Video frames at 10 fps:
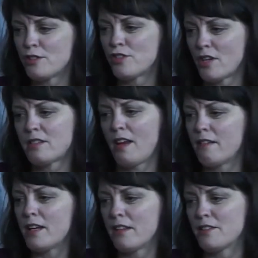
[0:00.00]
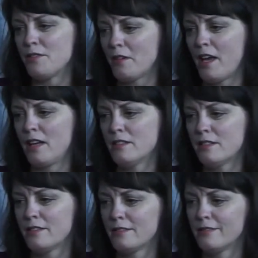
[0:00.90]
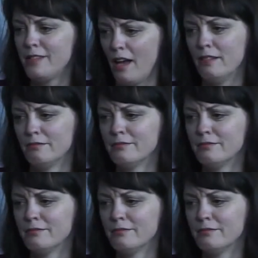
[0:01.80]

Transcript: you're just carrying the suitcase. Yeah. Yeah